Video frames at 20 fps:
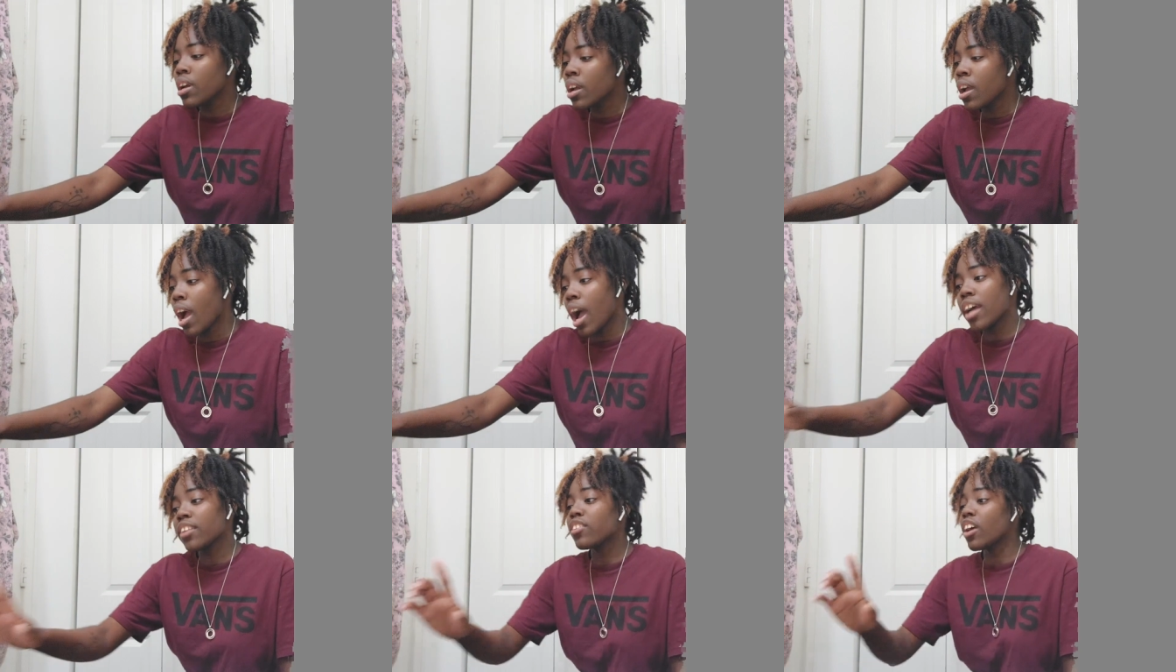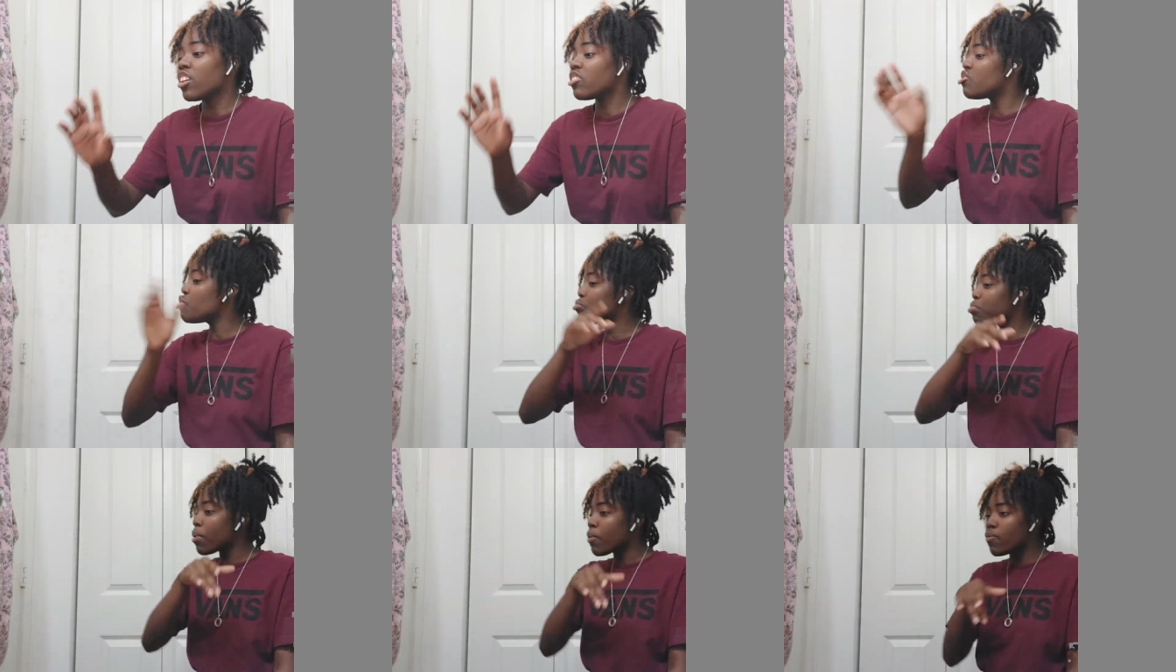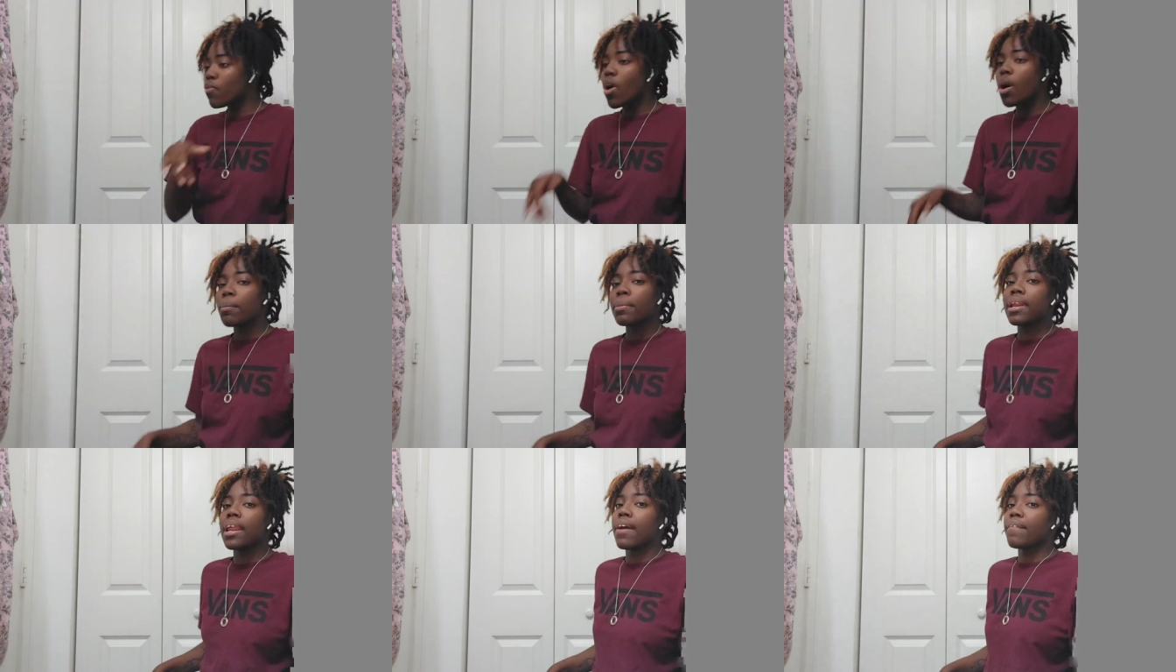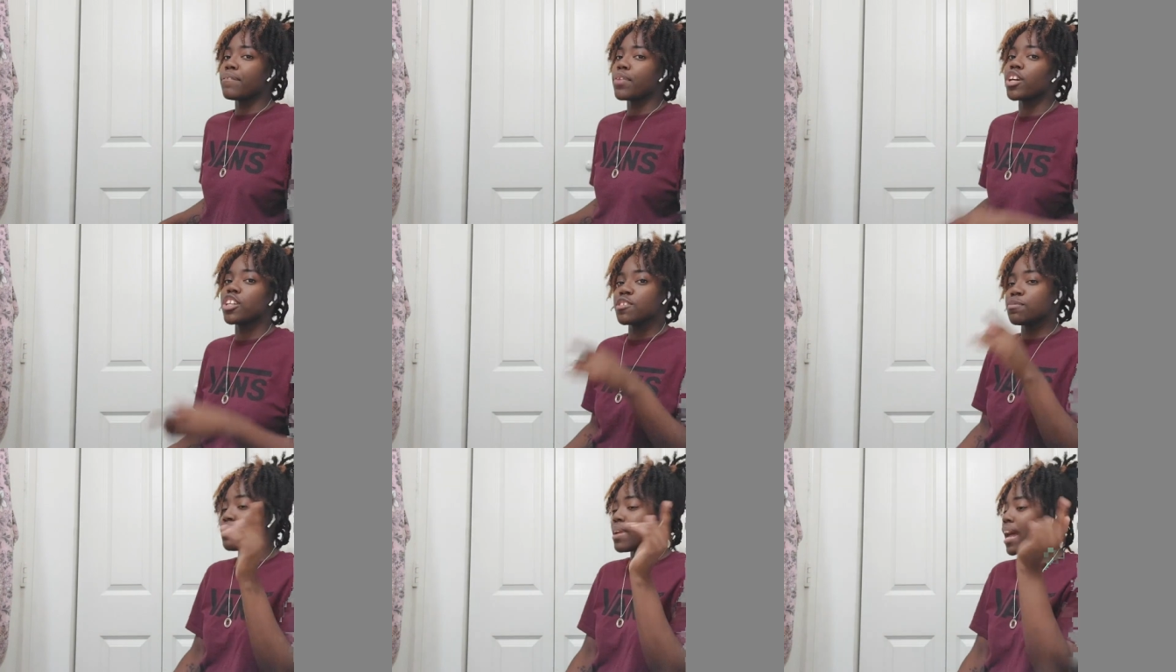bit more I thought you were performing at
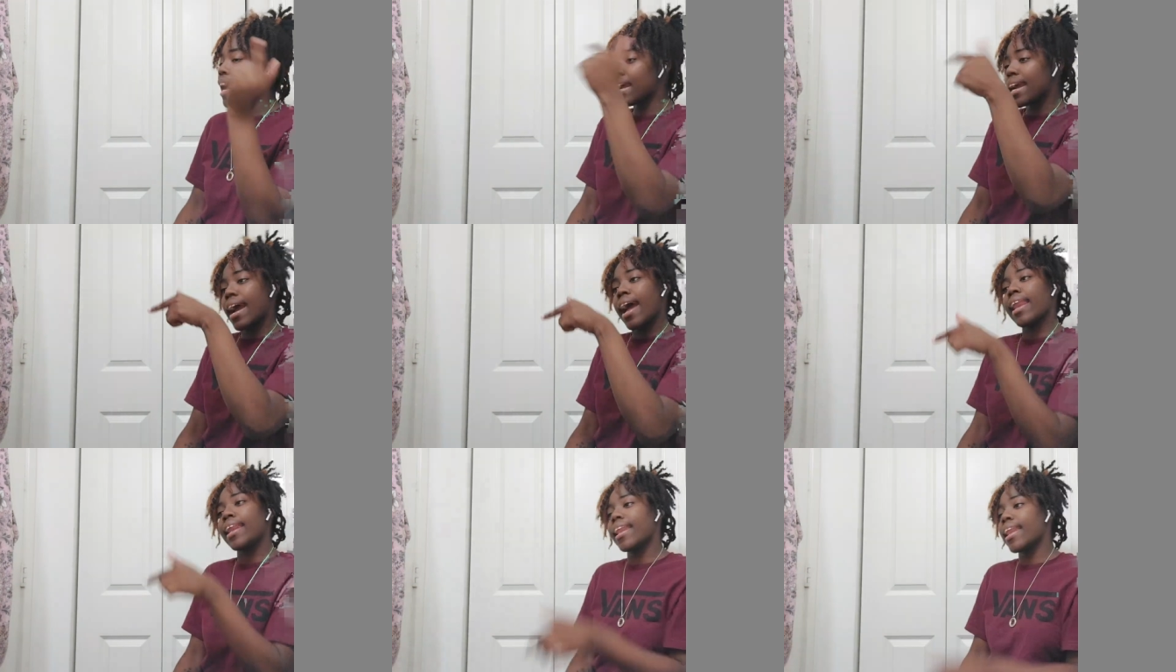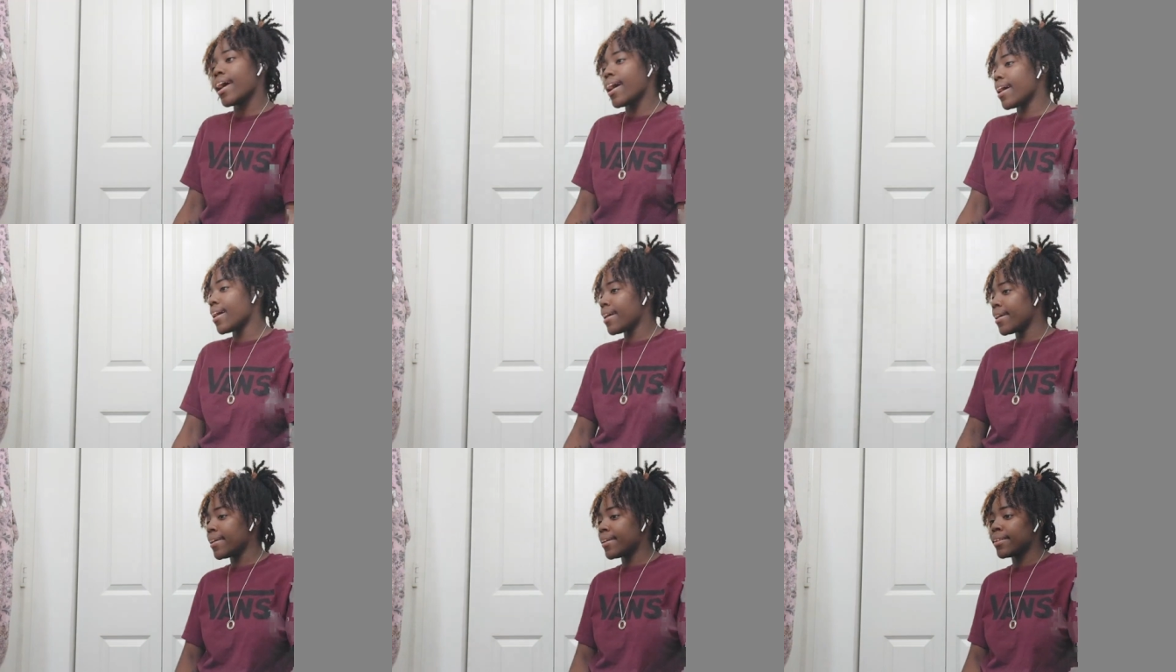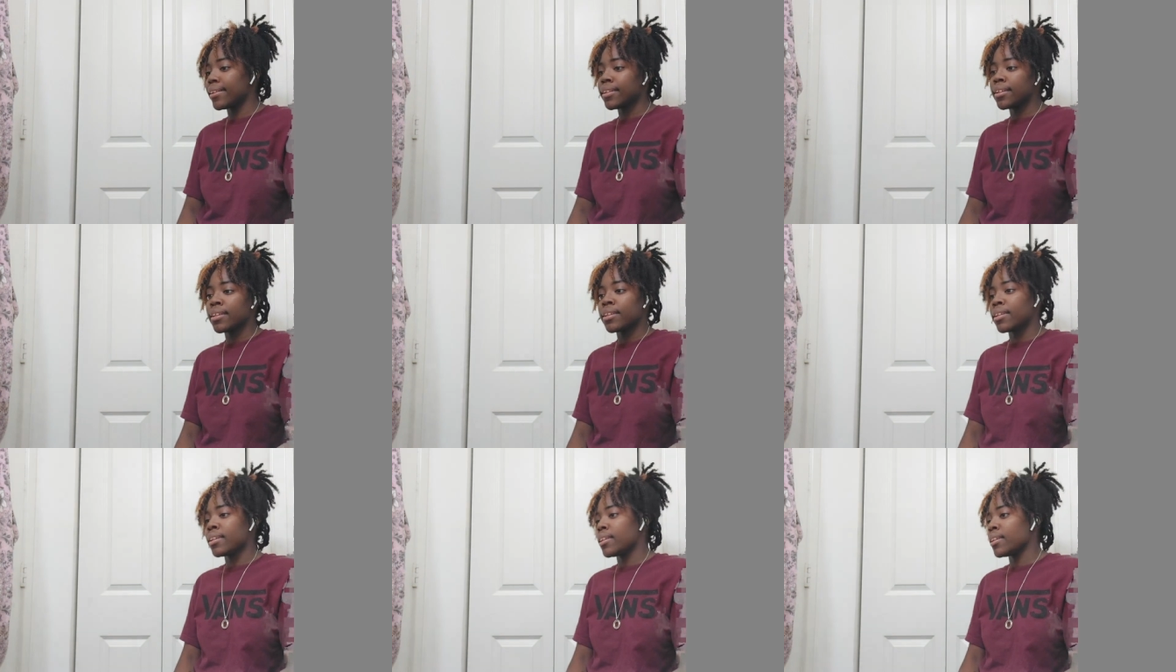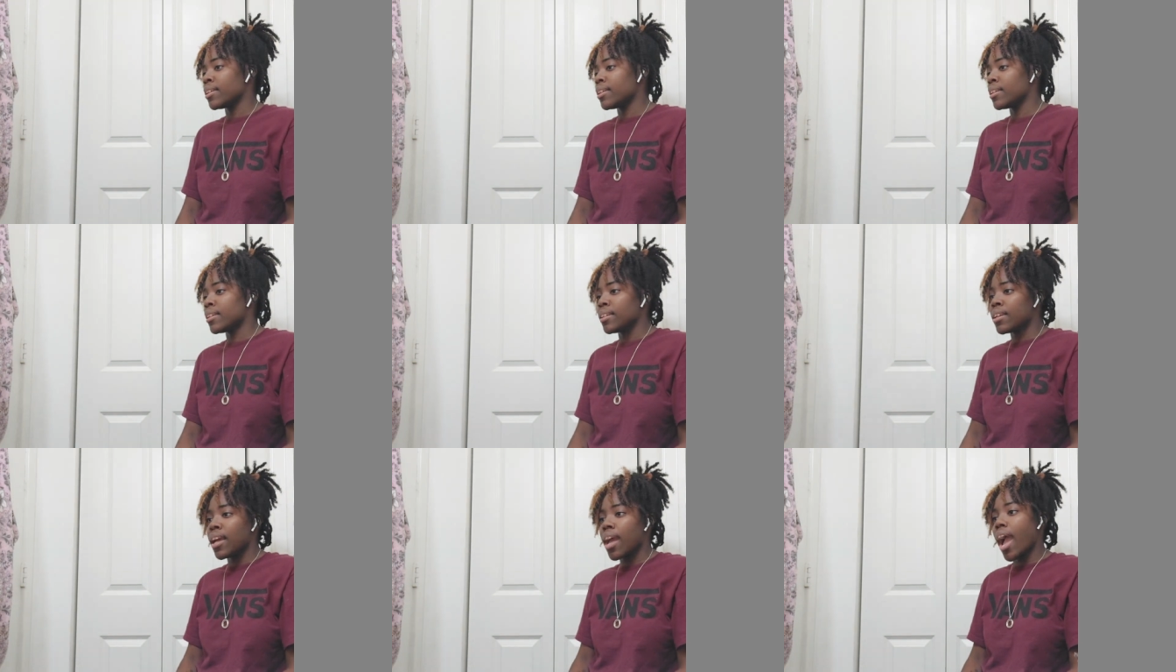first, but I got it now. You win it.
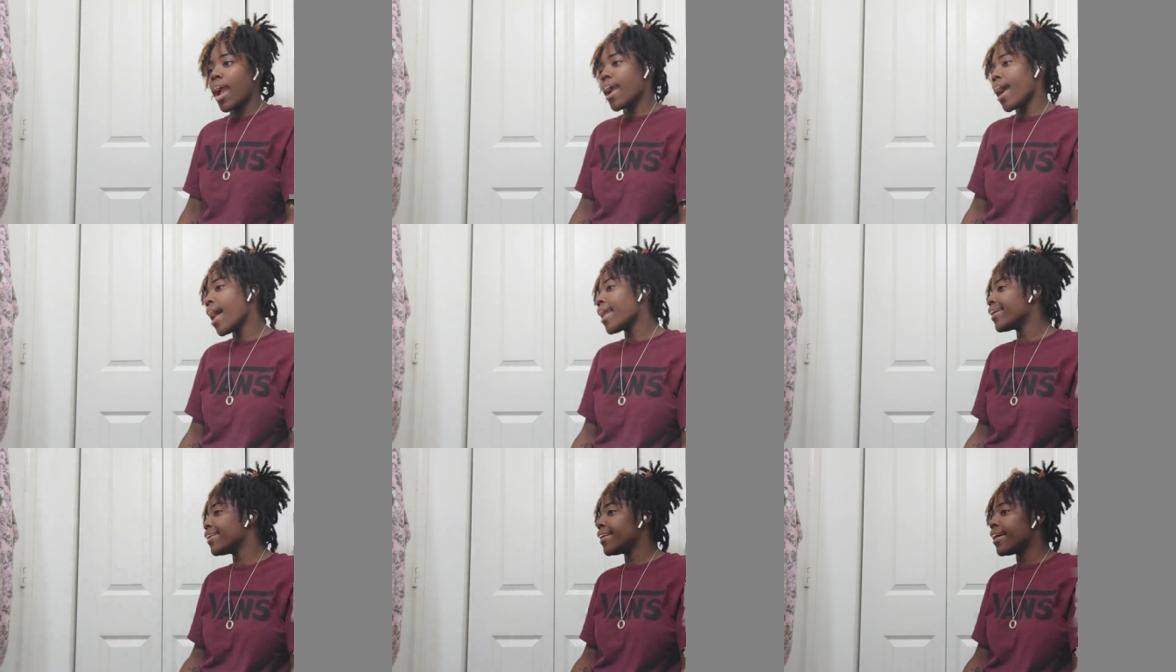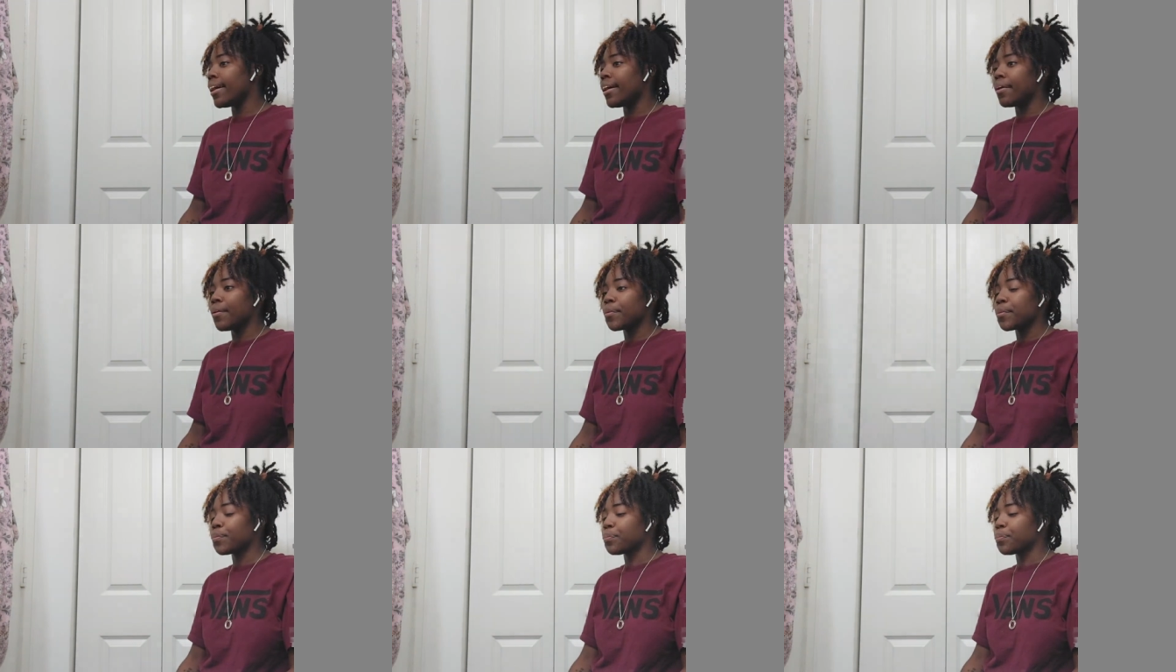Yeah. I got it now.